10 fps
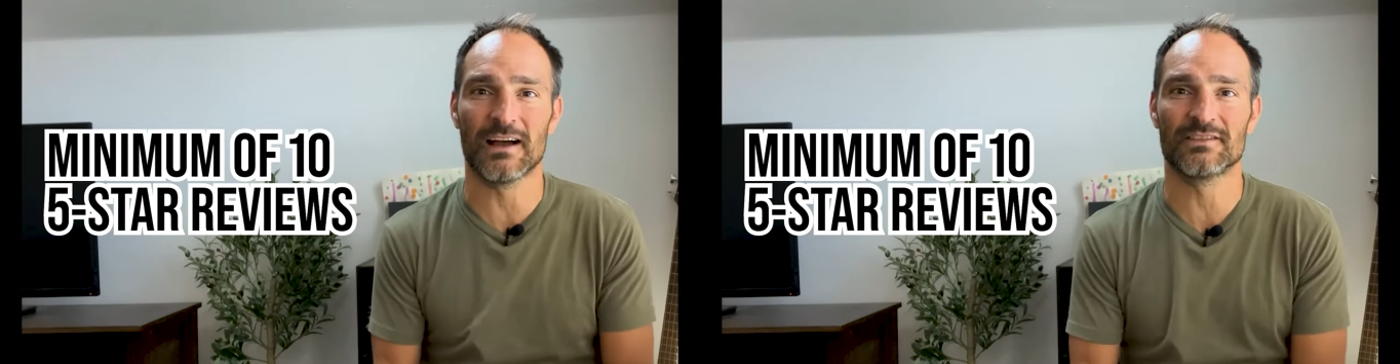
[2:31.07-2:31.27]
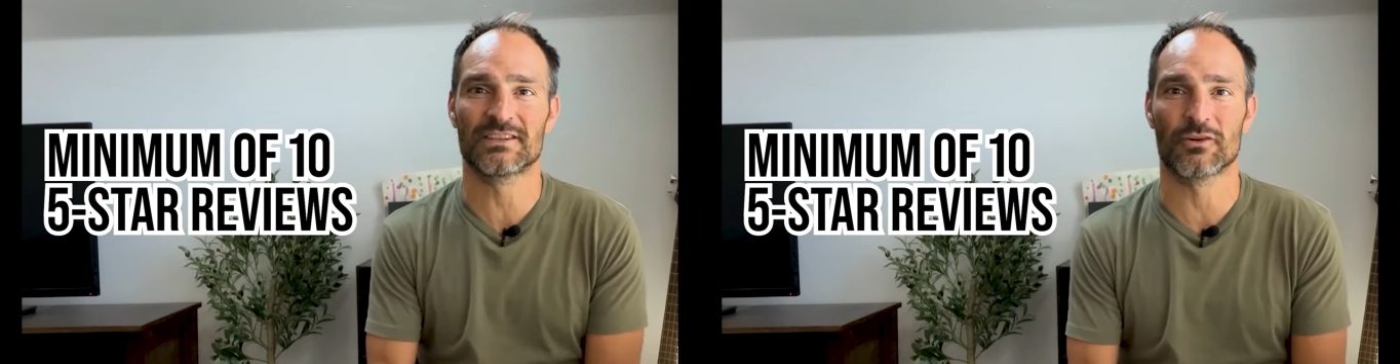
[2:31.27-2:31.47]

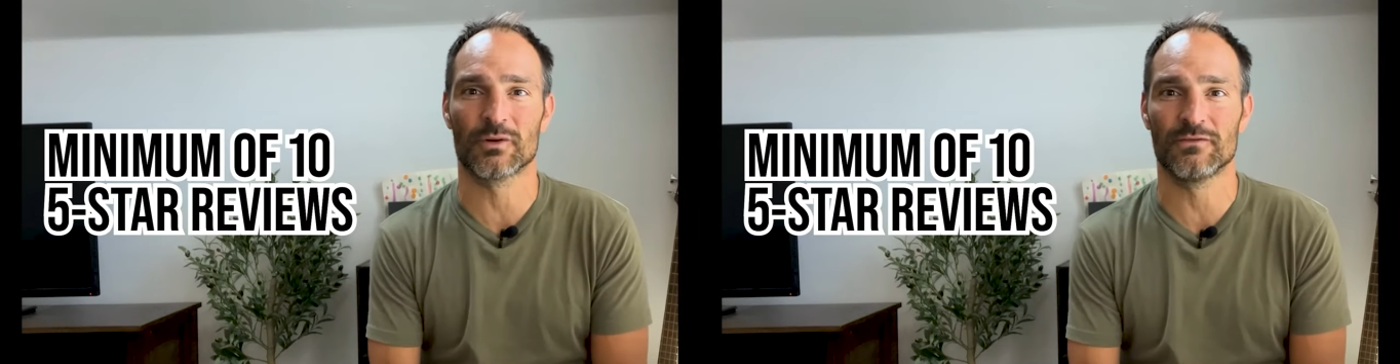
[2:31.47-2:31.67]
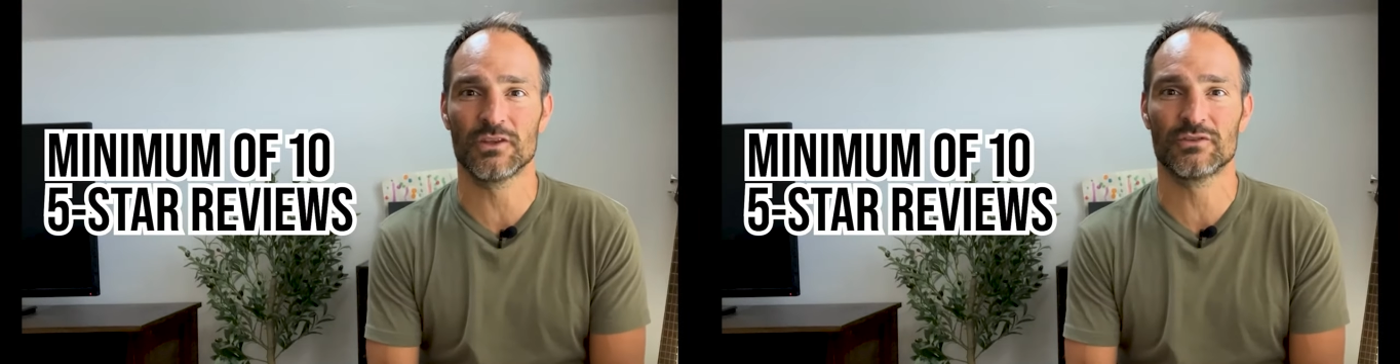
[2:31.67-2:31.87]
five-star
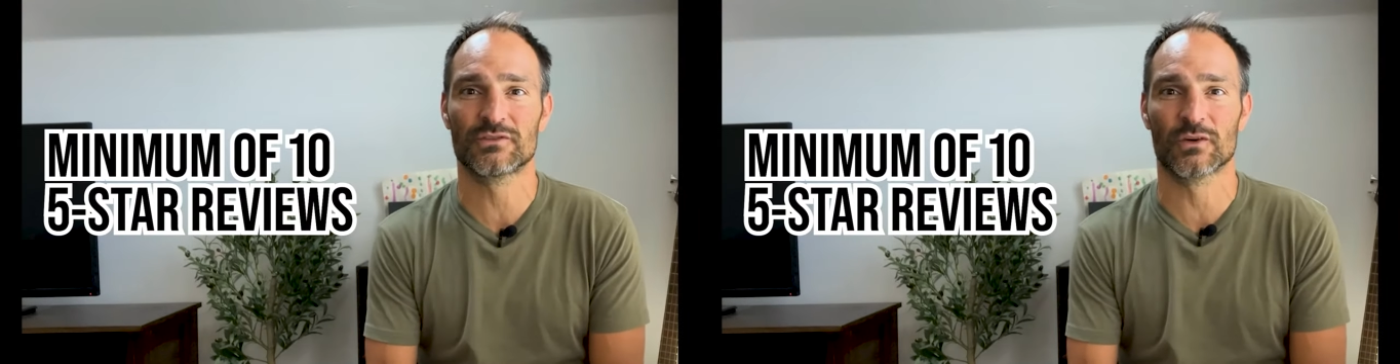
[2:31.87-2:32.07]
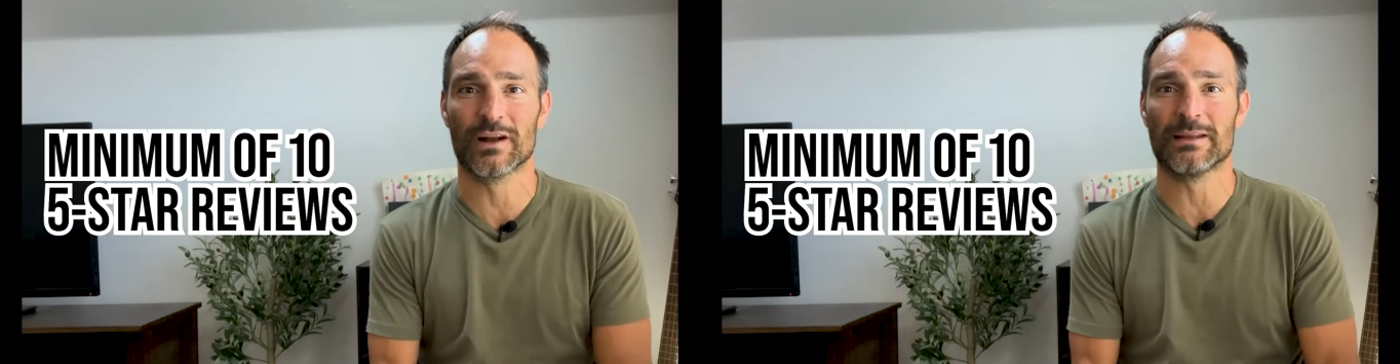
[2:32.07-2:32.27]
reviews
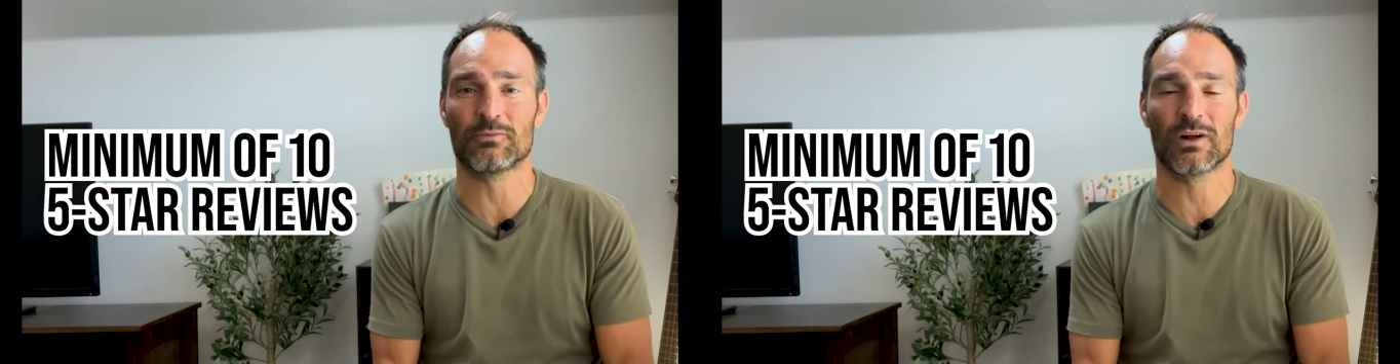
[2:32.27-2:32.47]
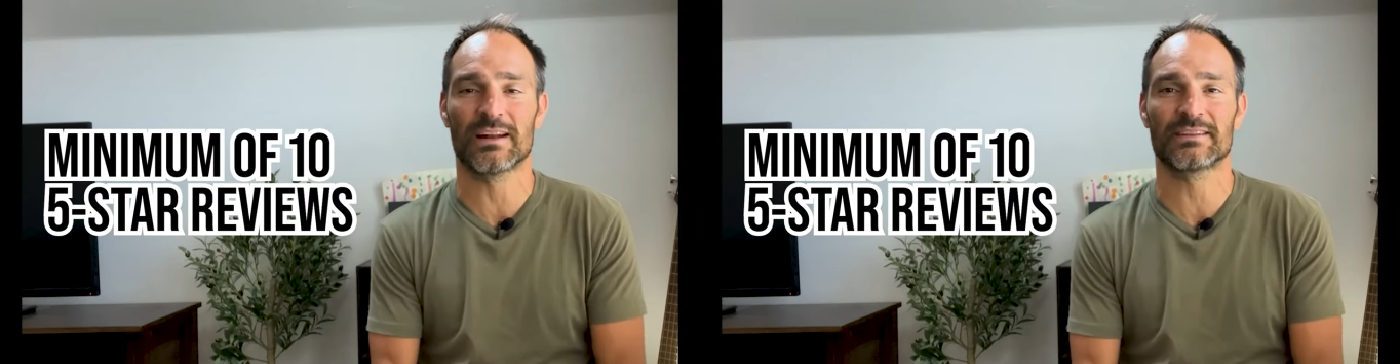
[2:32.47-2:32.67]
for any
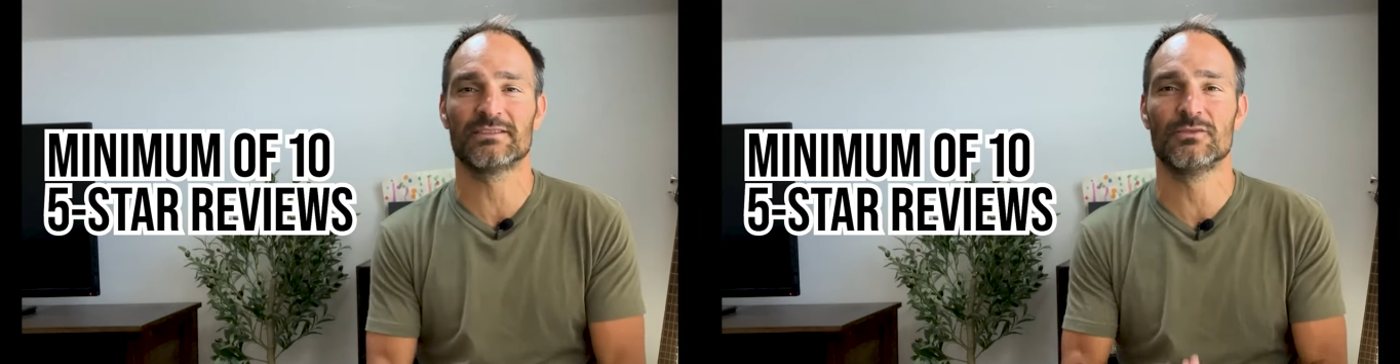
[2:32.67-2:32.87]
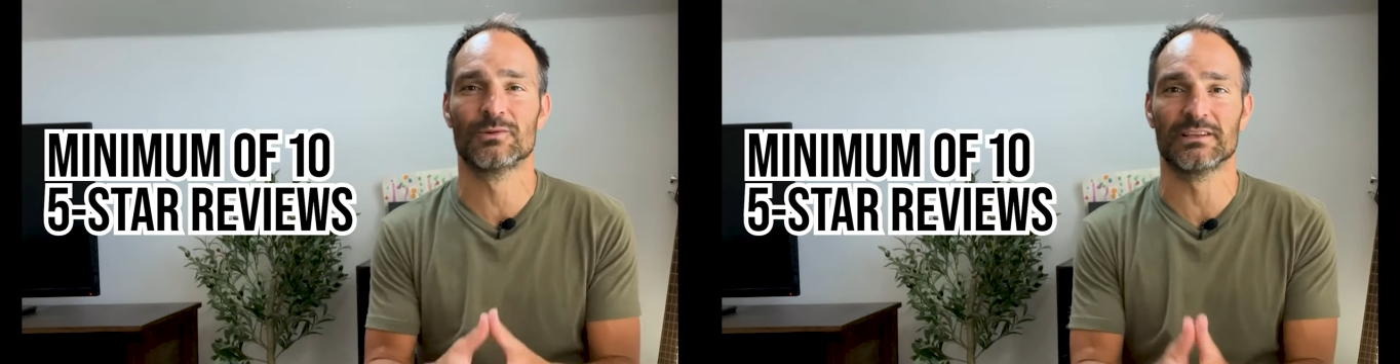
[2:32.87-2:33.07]

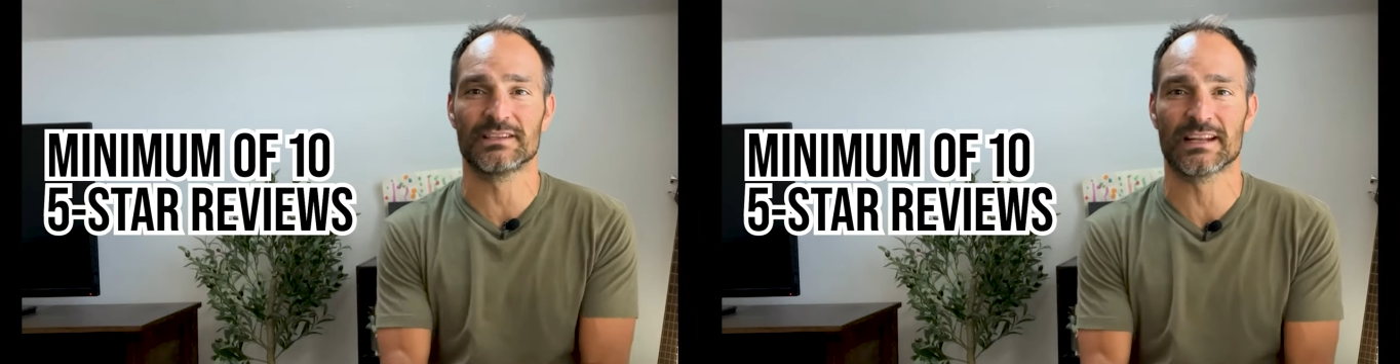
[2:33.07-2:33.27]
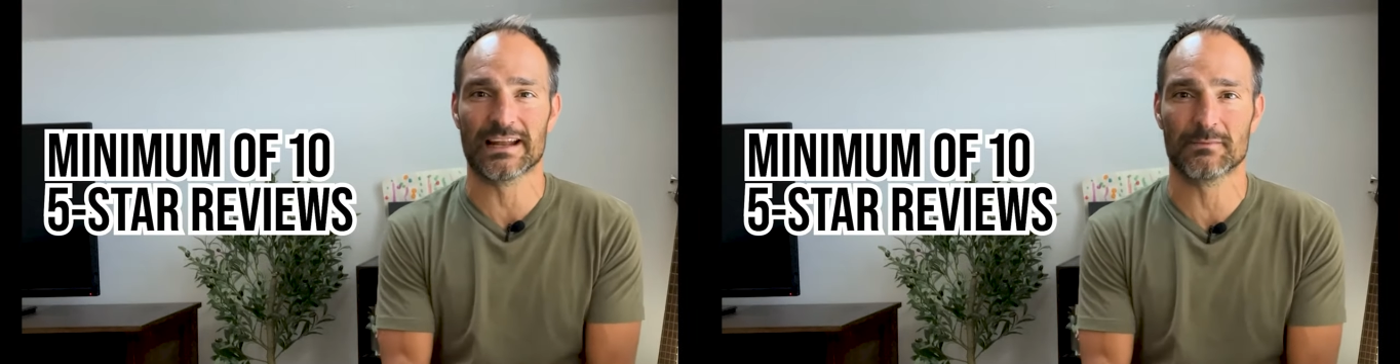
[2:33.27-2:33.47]
product you
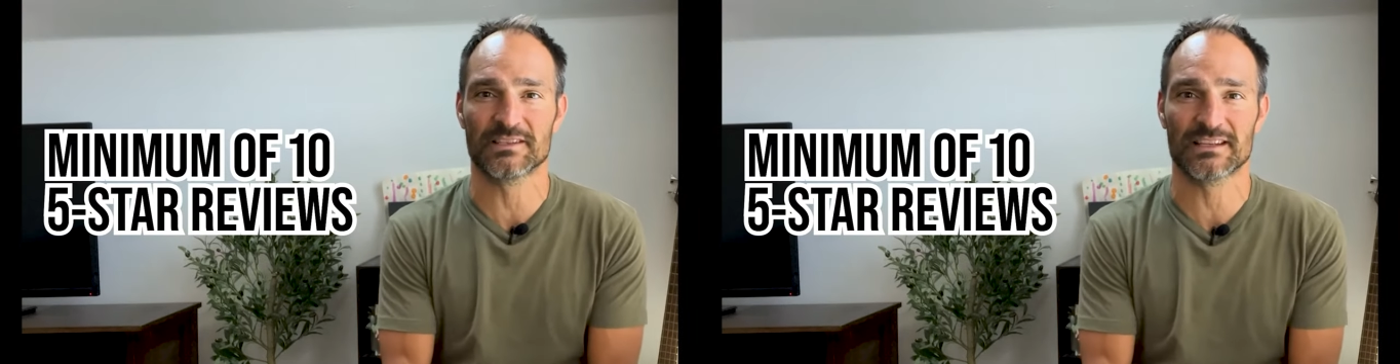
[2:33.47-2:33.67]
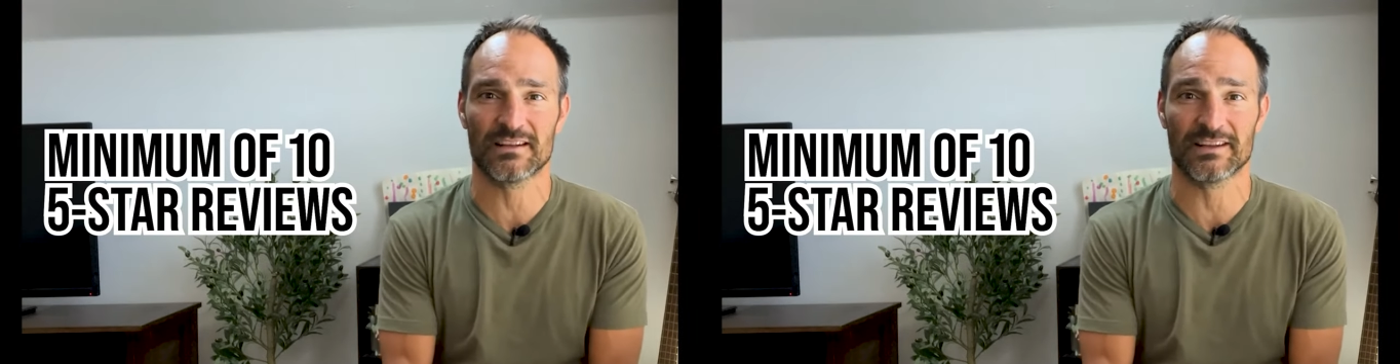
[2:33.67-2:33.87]
release on
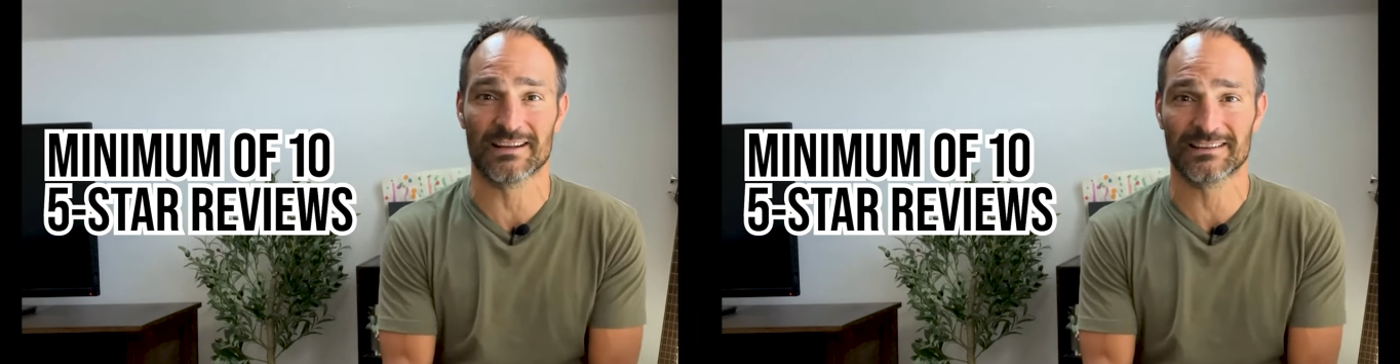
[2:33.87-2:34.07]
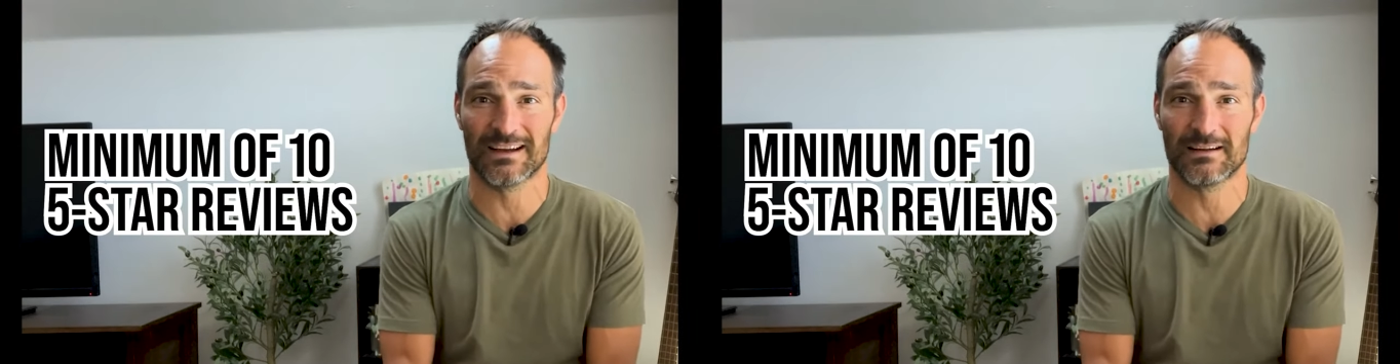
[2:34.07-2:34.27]

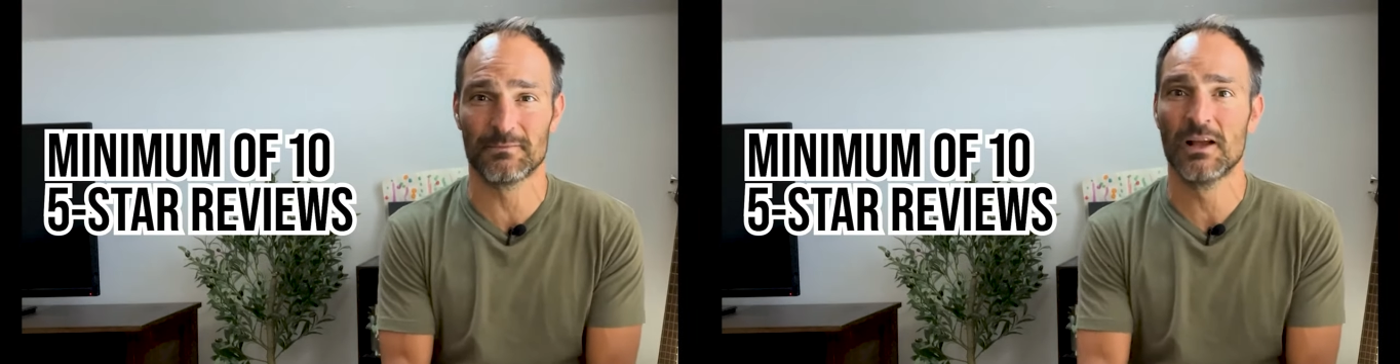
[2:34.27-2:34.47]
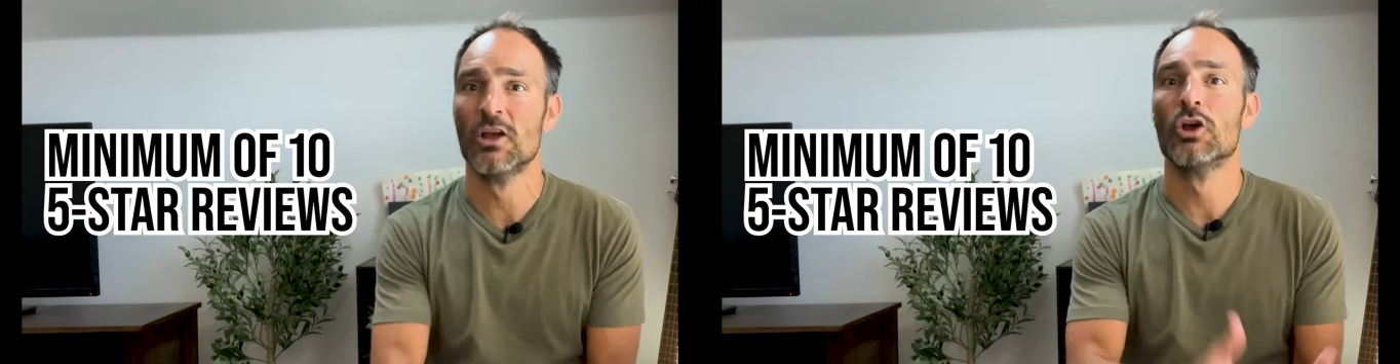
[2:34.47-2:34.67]
Amazon.com.